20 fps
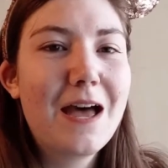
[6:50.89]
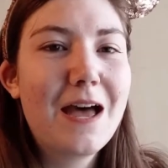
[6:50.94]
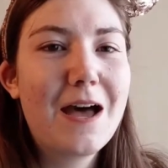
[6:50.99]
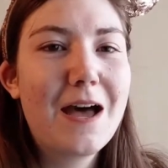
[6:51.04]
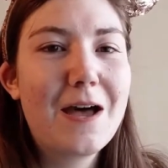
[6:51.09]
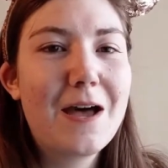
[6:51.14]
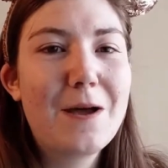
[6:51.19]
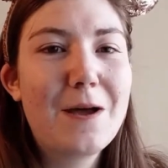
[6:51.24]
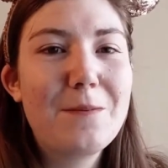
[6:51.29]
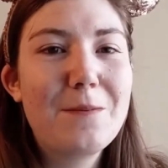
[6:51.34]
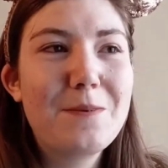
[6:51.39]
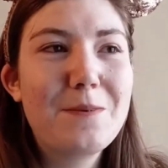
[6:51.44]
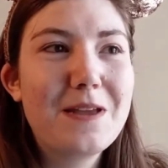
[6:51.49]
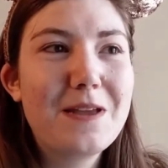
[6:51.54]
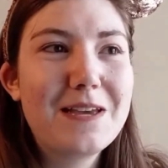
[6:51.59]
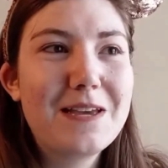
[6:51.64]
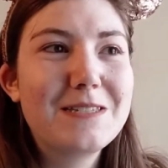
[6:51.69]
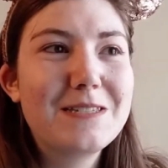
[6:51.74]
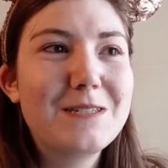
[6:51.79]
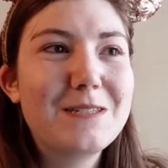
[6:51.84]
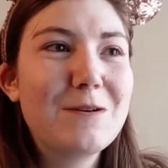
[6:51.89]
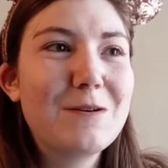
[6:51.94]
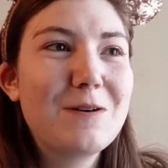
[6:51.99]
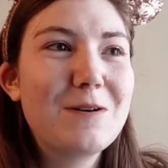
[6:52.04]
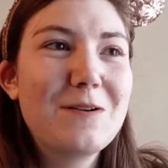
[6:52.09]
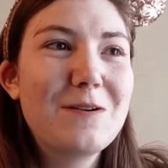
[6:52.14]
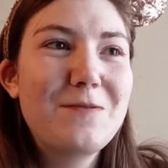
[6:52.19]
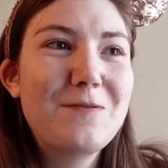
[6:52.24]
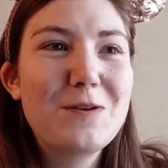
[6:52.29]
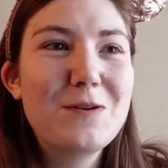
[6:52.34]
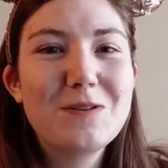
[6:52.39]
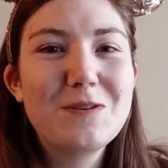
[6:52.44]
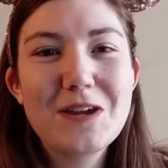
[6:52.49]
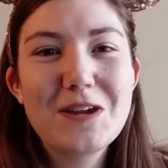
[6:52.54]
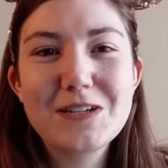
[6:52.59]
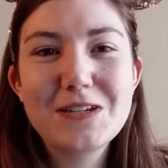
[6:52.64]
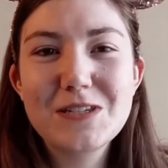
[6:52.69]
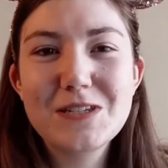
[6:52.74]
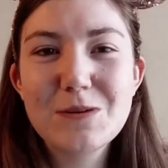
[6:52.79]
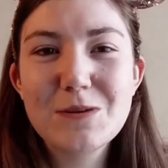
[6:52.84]
But yes, so if you would
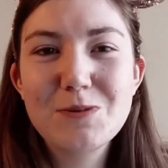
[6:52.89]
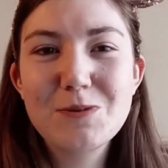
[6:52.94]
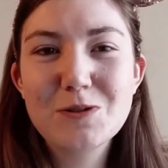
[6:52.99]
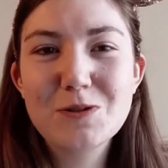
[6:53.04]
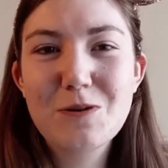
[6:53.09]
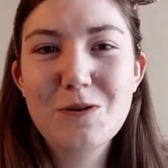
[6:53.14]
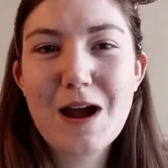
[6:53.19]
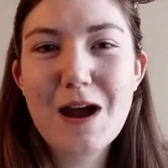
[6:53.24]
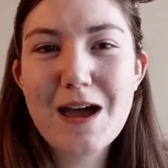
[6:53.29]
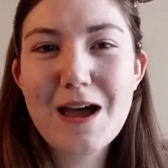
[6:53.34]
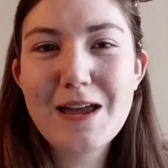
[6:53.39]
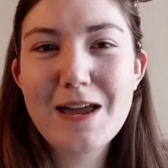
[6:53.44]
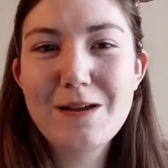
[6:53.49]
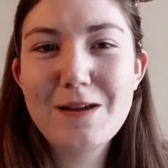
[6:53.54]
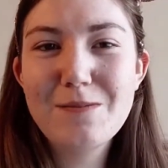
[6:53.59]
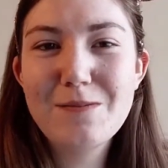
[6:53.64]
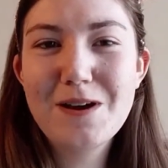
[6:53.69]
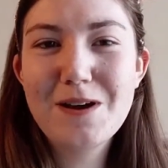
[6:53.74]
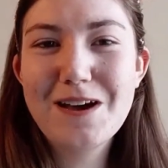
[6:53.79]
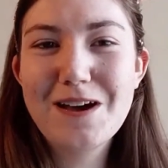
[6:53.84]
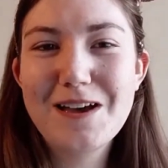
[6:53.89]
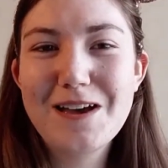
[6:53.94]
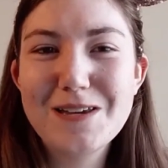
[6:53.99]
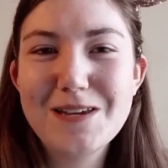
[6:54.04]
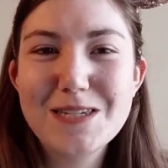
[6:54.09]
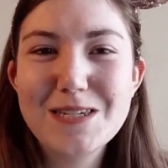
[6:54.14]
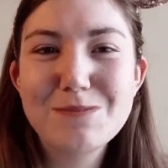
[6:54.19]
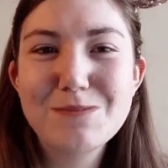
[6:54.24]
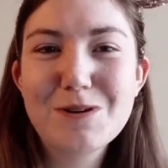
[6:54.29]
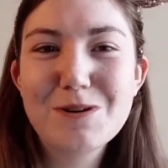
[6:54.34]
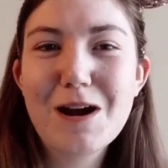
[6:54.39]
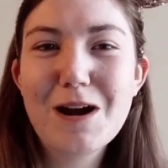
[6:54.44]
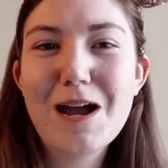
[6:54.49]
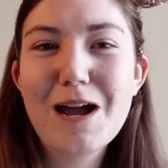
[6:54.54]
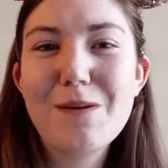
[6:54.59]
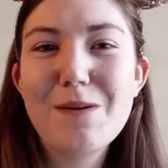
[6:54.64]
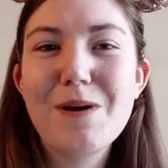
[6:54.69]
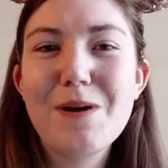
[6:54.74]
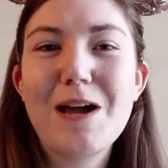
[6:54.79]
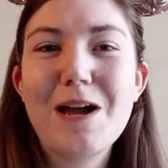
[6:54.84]
like to subscribe.
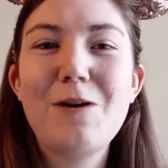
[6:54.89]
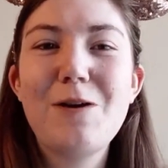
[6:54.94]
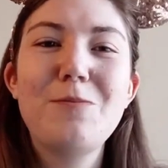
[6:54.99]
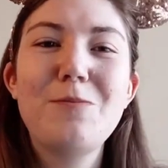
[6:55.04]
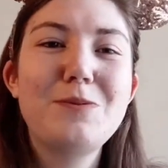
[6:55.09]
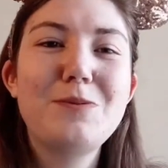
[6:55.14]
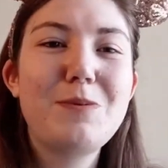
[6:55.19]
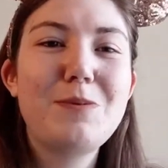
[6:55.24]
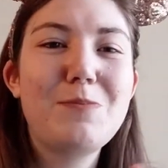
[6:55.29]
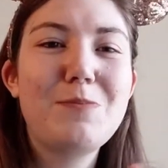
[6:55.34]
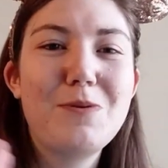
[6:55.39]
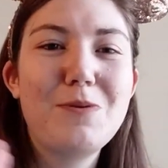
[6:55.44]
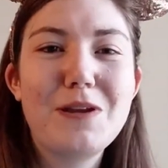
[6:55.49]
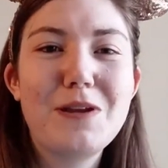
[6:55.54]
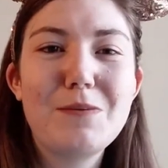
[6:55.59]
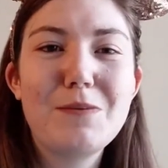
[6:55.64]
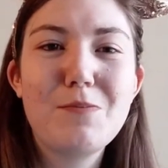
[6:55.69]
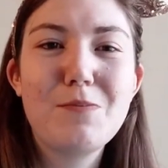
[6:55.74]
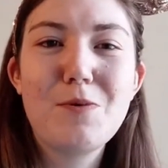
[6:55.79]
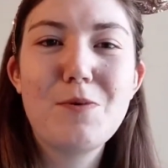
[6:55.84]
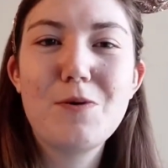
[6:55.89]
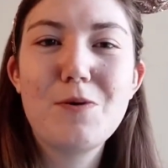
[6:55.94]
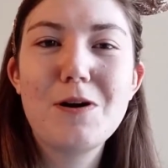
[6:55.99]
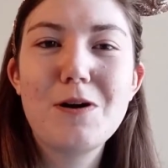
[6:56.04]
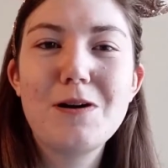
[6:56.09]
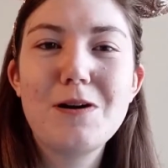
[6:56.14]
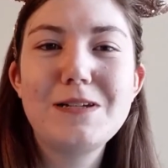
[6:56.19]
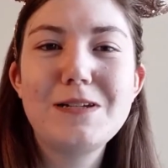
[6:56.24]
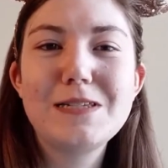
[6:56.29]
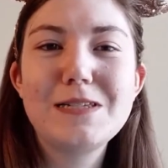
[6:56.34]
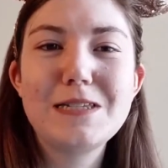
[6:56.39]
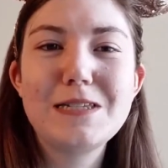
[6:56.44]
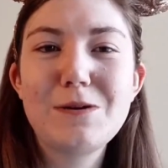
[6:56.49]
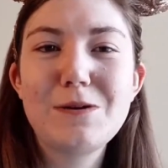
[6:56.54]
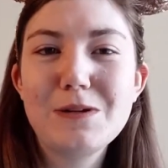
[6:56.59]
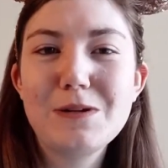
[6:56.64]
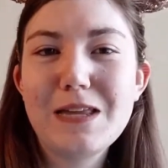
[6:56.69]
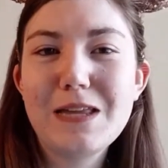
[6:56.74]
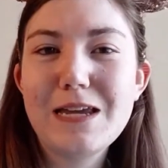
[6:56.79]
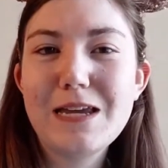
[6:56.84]
I hope to be putting more Disney
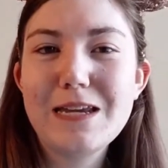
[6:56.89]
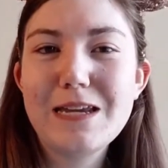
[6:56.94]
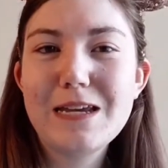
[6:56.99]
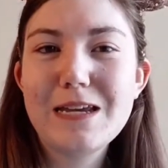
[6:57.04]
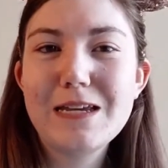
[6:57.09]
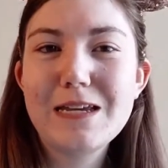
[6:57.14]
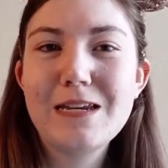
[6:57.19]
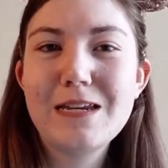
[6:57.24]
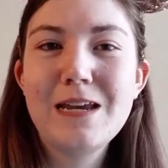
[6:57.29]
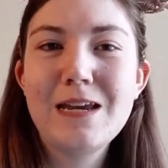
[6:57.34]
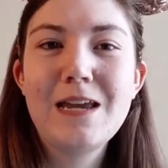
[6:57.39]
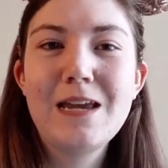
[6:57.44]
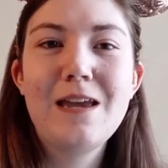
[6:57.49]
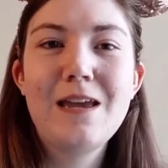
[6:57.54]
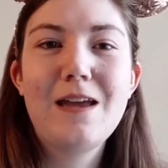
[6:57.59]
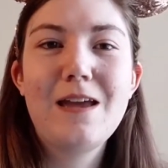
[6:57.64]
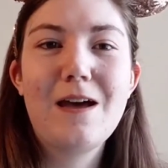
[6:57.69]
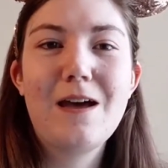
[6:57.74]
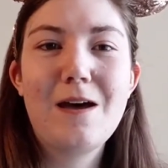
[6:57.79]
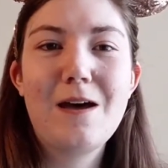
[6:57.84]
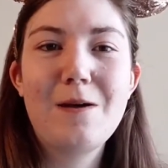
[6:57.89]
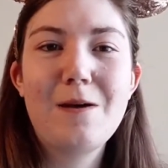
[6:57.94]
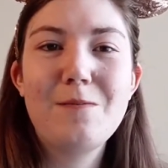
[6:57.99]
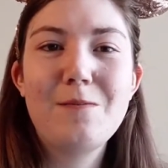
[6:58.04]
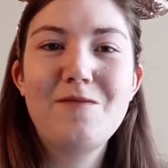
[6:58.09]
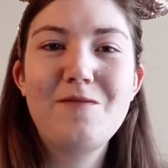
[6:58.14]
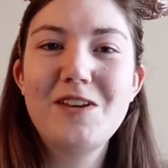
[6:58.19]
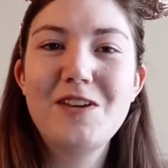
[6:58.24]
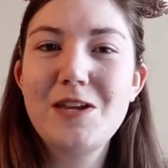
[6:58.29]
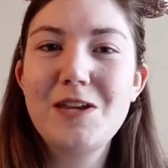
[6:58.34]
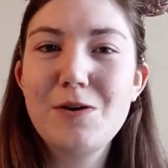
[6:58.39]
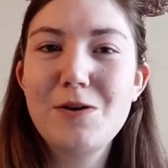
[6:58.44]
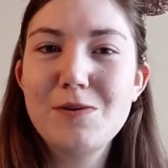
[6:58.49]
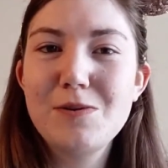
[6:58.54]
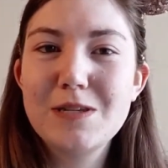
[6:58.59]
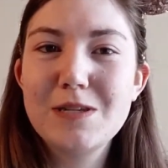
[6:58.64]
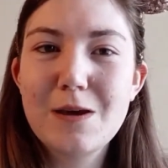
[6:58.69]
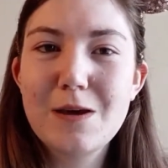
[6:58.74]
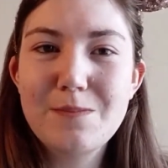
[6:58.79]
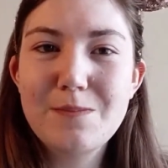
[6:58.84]
related
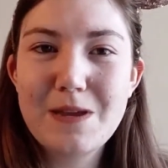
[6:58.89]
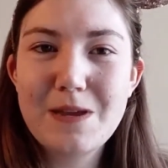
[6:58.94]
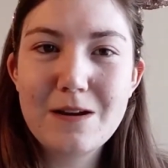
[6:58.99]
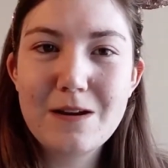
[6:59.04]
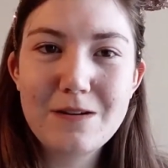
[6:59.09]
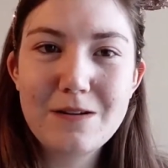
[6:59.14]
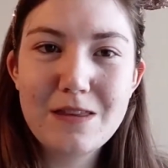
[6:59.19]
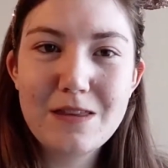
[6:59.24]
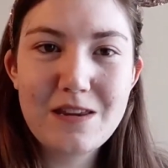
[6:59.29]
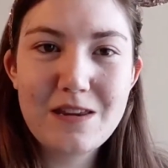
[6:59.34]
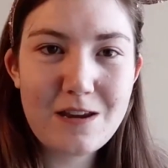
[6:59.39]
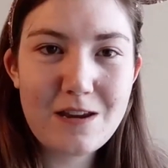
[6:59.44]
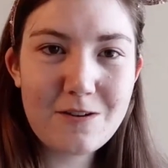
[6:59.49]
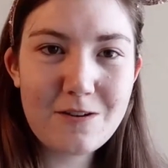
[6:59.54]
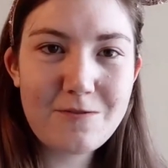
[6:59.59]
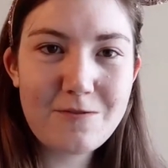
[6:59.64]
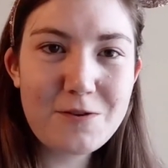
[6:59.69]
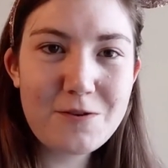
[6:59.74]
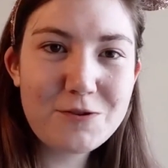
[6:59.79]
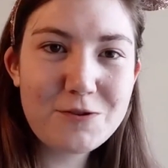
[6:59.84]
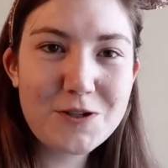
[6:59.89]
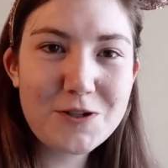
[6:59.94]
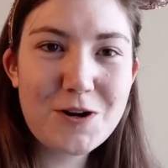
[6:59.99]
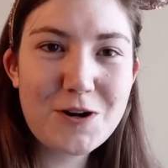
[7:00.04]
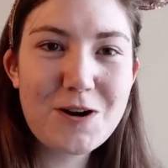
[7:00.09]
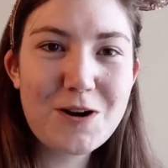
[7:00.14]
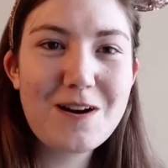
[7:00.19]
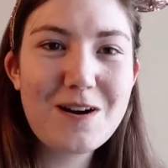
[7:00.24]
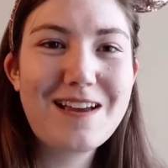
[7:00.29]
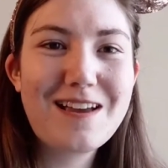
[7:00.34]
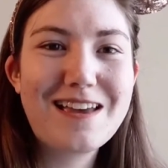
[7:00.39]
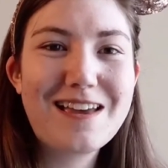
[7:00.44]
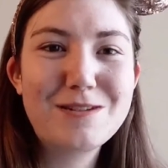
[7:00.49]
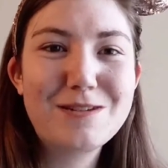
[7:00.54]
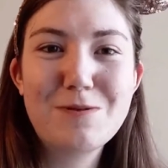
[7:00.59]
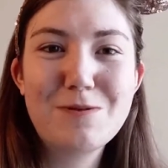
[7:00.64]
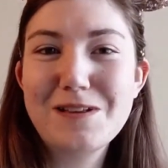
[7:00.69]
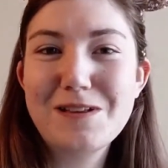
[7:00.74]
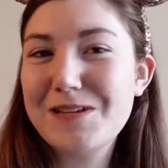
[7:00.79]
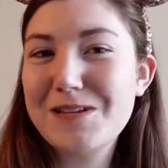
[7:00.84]
videos up here in the near future, as
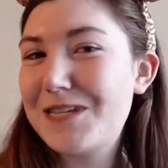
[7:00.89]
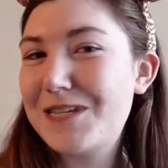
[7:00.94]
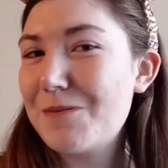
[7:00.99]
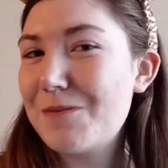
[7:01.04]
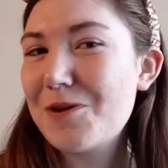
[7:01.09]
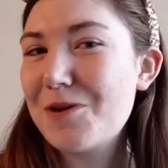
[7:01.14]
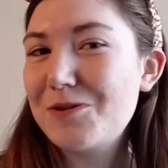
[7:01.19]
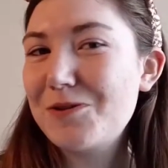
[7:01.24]
well as some